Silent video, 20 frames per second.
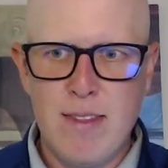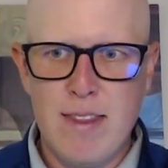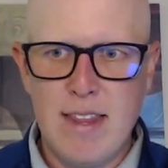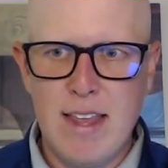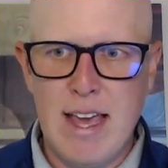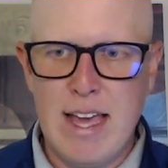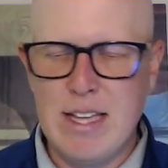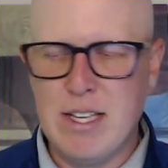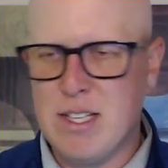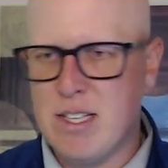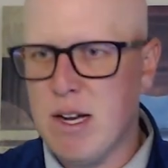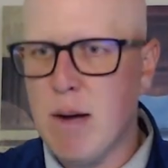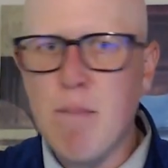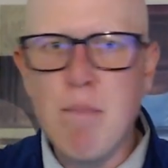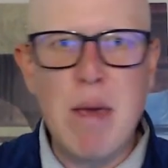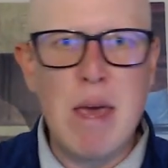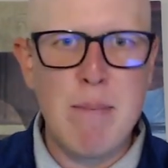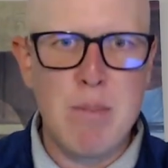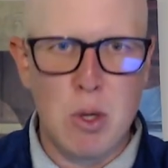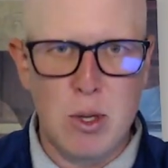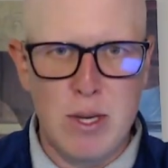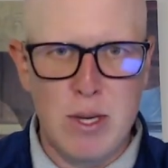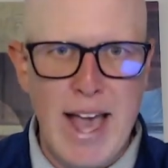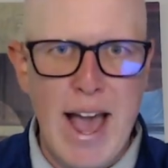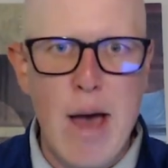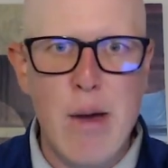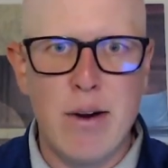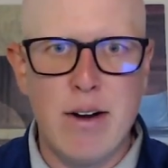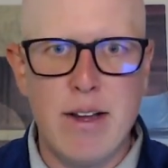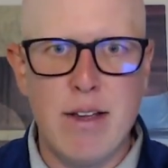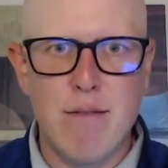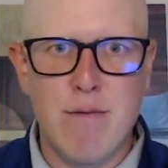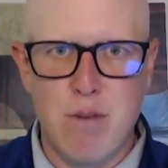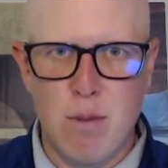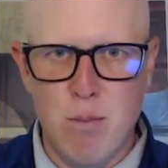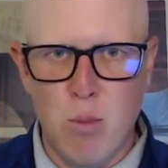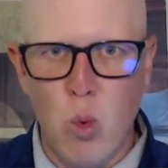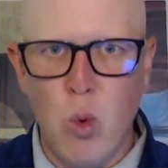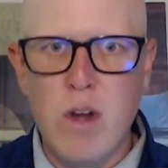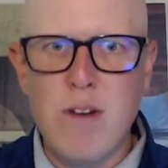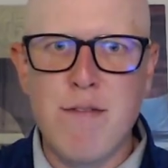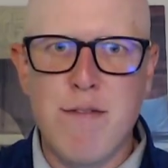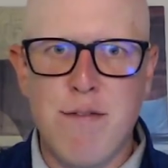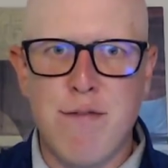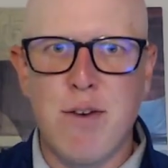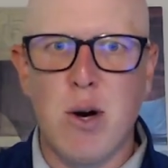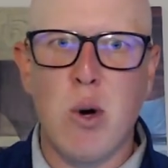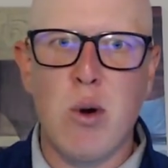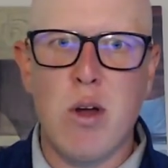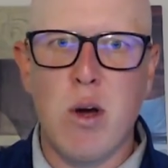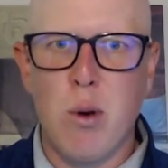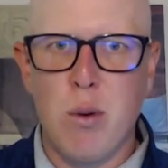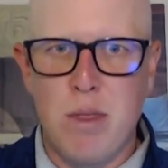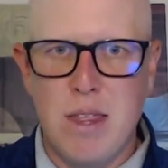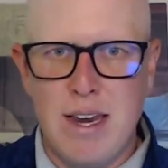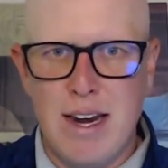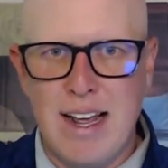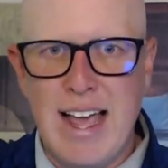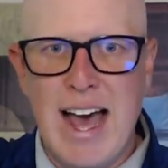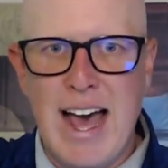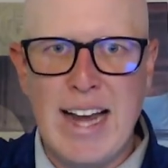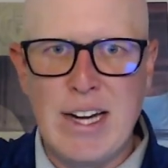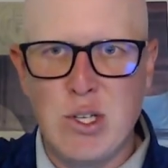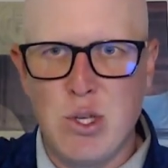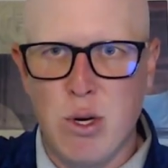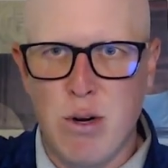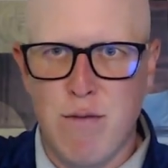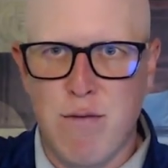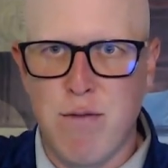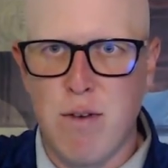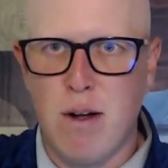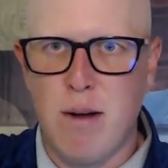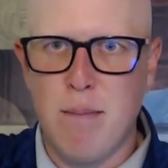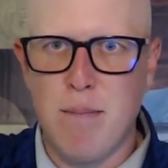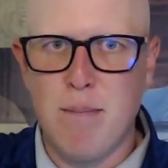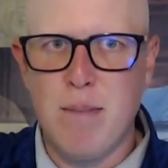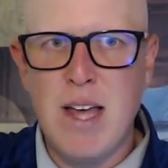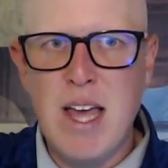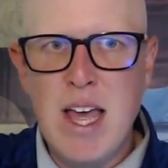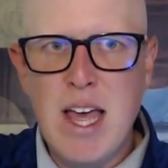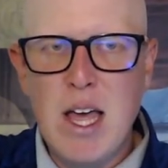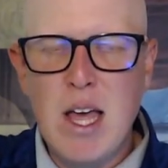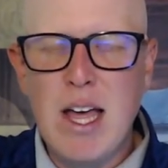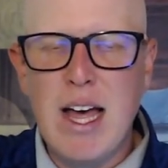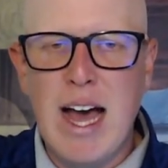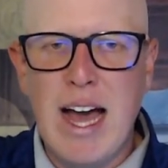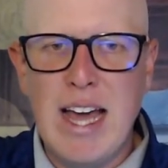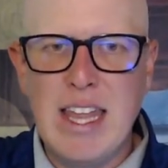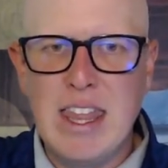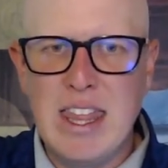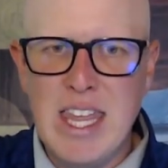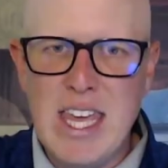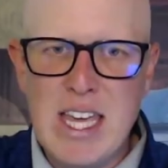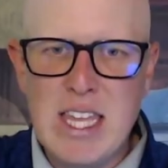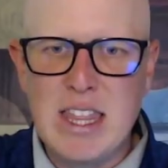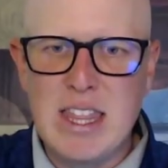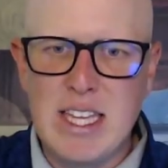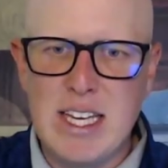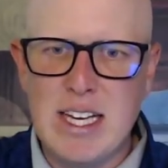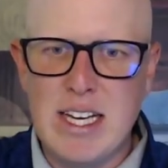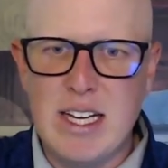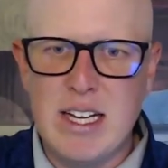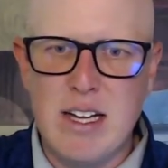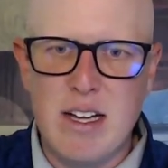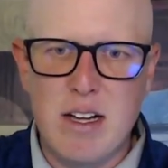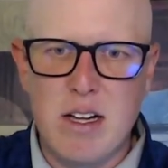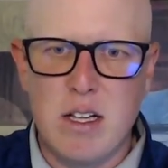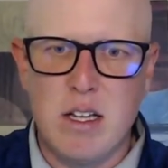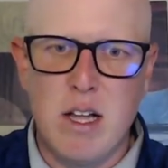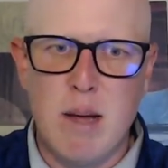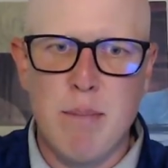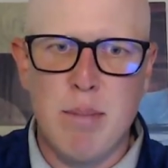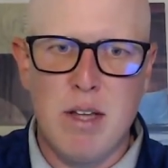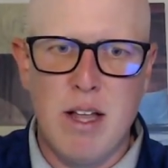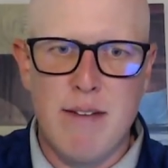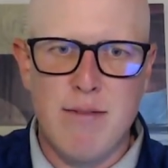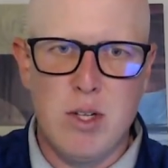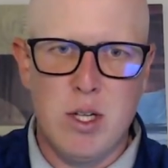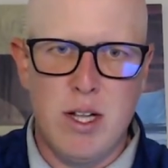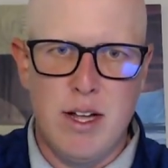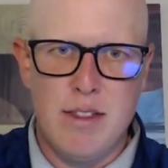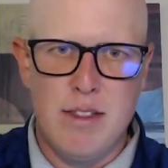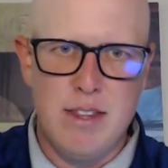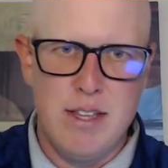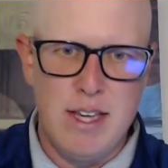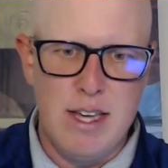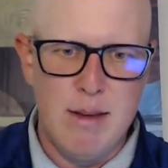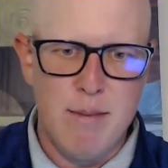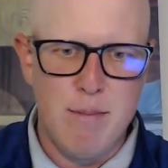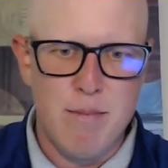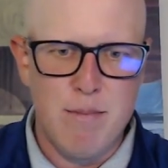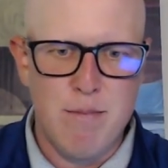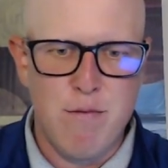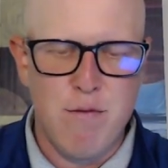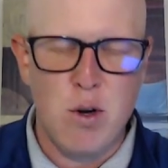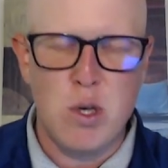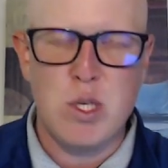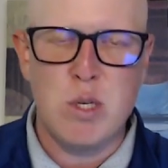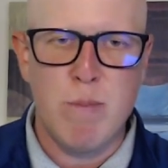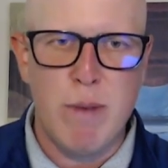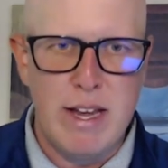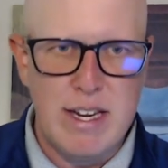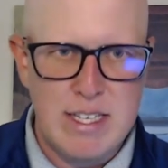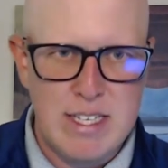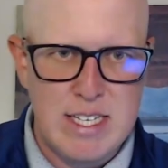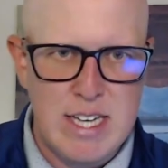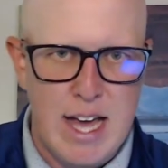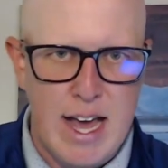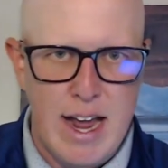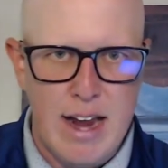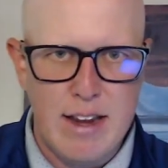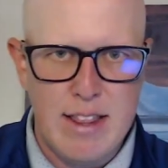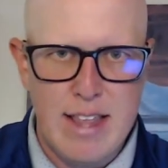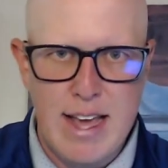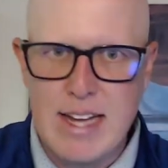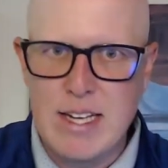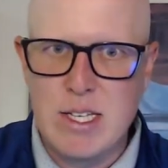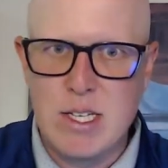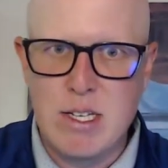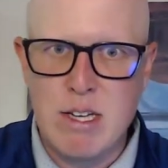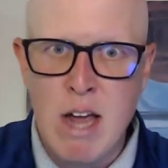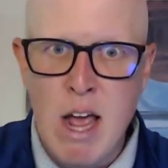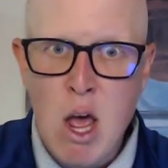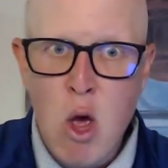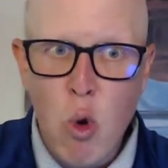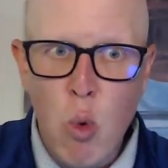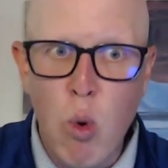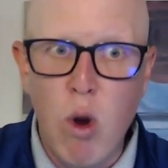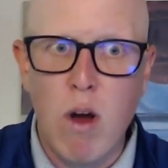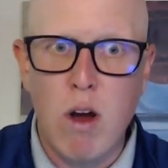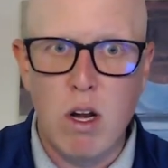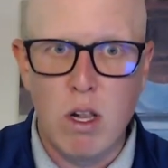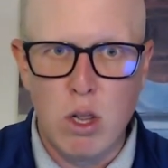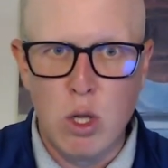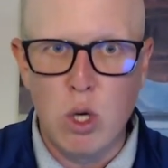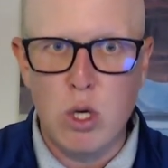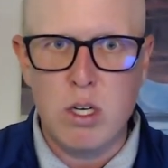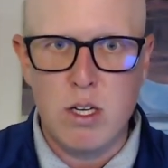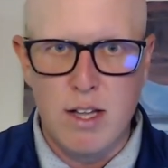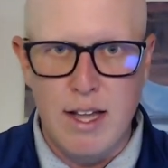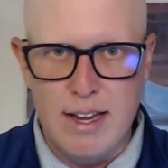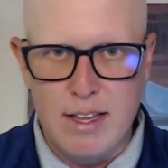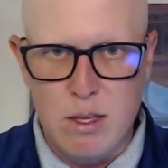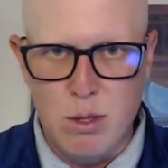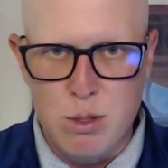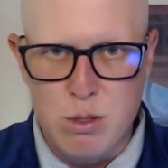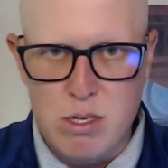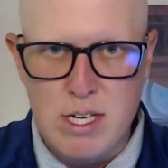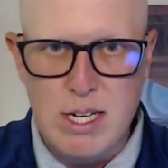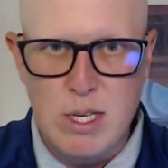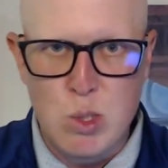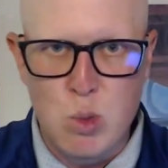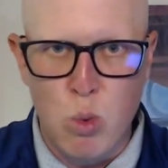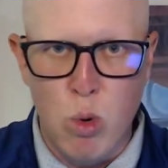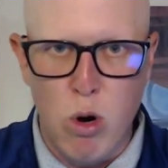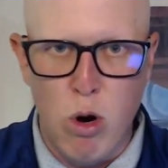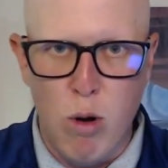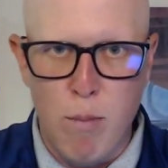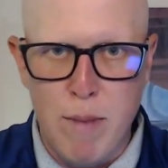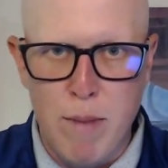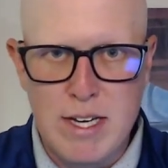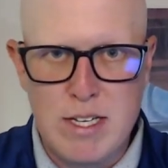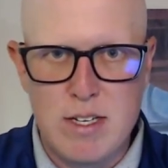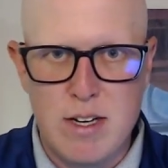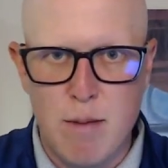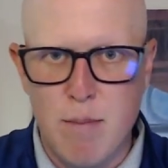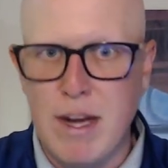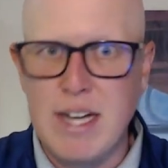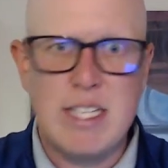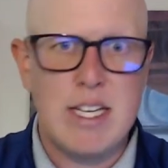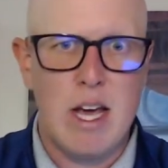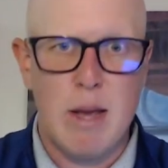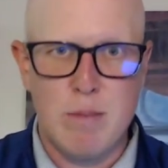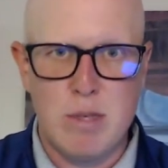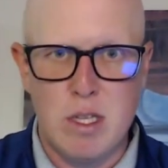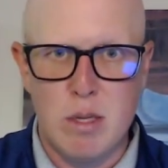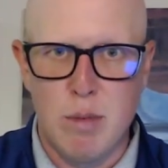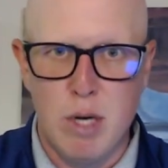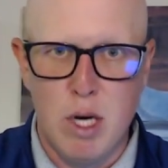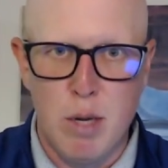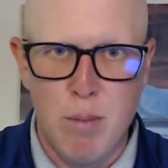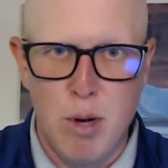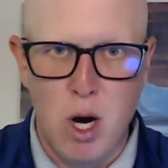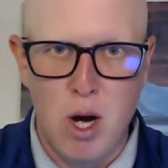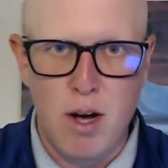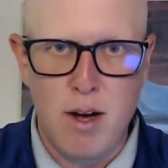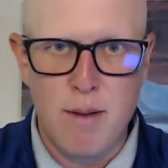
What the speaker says: as some people counted it from one photo that a guy took from, I think, the club level on the first base side. That's where it looked like those seats were based on my times in the ballpark.